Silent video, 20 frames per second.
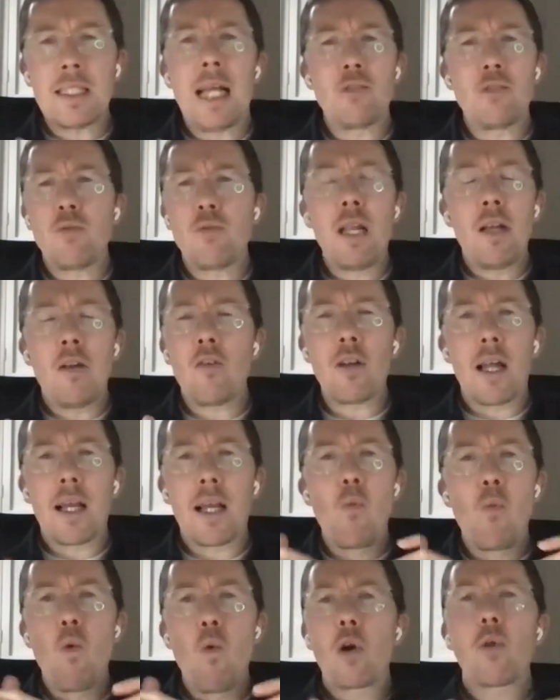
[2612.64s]
does success
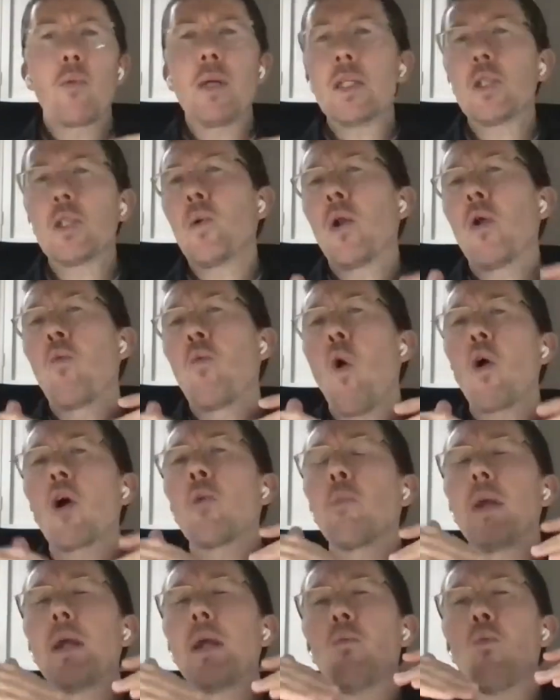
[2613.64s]
really look like, and what are we doing,
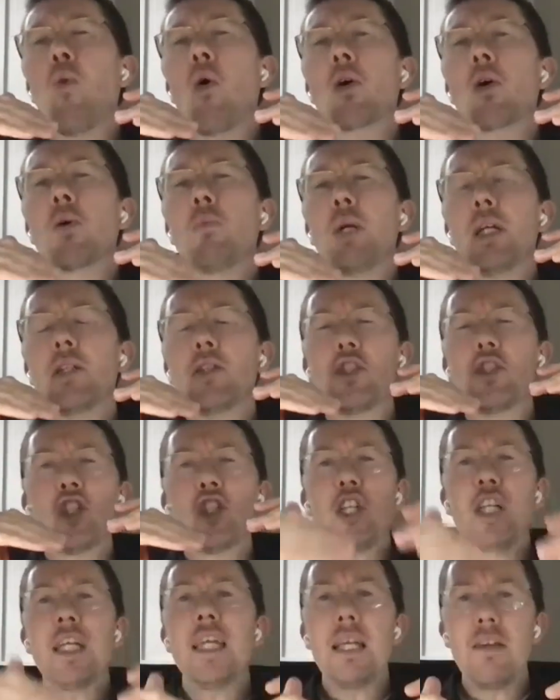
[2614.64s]
and what can
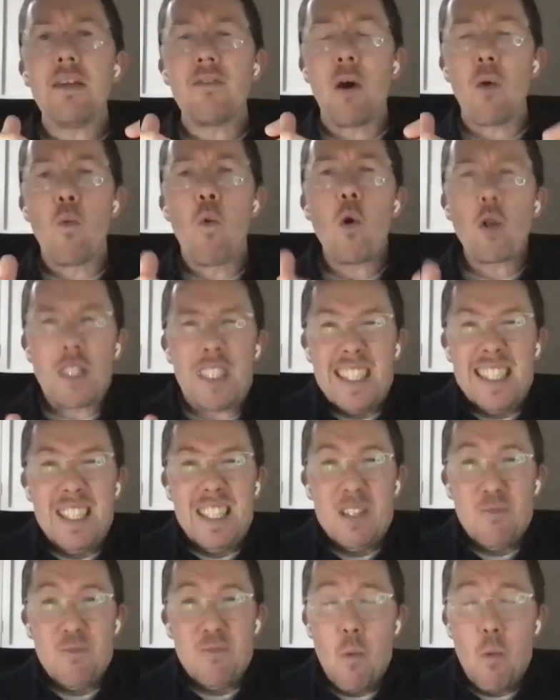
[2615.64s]
we achieve, and
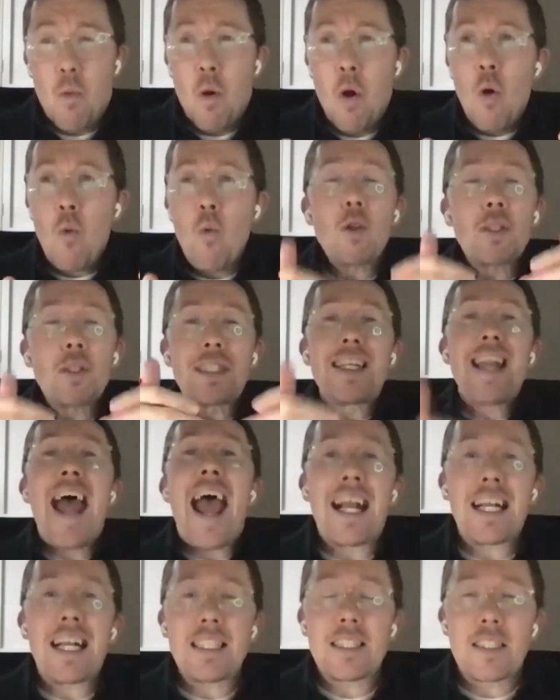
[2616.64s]

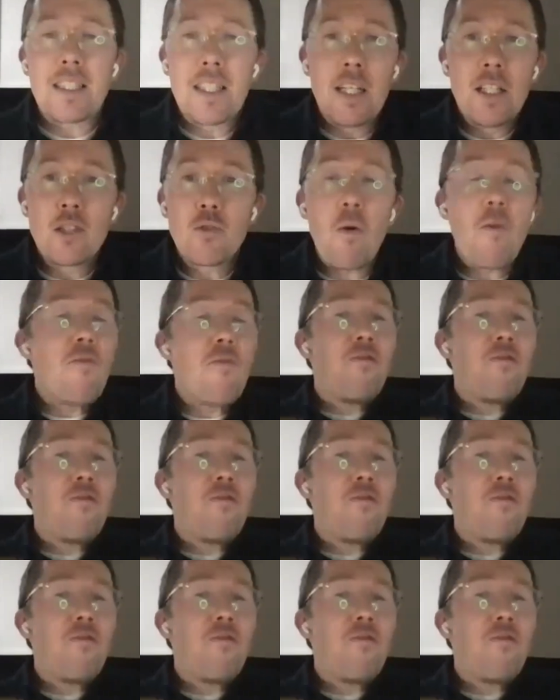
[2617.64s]
what's next?